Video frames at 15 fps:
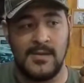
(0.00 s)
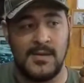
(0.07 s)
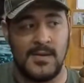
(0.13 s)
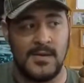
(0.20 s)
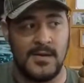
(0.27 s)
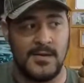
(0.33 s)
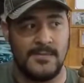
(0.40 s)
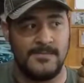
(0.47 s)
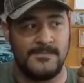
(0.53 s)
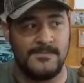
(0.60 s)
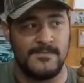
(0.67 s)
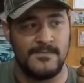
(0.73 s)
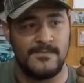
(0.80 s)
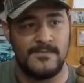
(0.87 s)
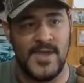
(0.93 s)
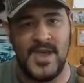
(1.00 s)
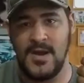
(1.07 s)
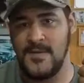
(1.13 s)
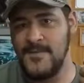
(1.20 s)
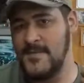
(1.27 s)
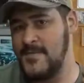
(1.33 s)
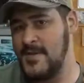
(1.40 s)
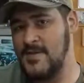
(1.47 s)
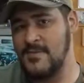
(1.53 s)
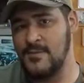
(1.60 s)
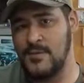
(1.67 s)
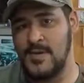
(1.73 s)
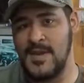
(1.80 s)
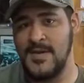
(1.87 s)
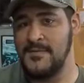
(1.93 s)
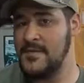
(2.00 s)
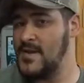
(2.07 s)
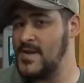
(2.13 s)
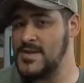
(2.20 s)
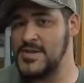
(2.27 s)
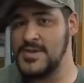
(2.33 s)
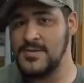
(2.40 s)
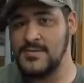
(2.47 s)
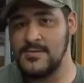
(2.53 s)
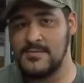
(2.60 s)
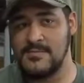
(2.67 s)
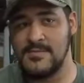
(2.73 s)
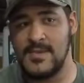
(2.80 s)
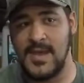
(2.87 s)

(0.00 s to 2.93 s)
AR-15s were never issued,